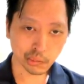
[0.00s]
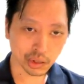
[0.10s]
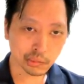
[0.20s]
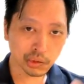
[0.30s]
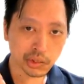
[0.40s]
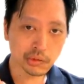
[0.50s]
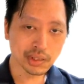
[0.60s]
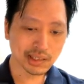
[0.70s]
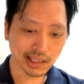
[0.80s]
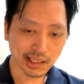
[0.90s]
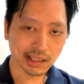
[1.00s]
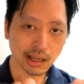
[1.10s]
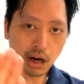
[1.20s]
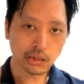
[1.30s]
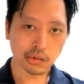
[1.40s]
what will you
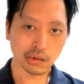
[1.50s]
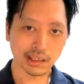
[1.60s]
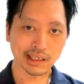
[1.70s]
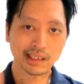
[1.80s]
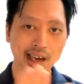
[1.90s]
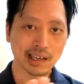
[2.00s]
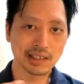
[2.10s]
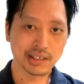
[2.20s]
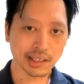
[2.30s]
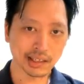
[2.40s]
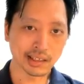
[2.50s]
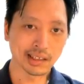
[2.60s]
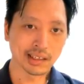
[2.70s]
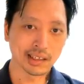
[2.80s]
see on your EKG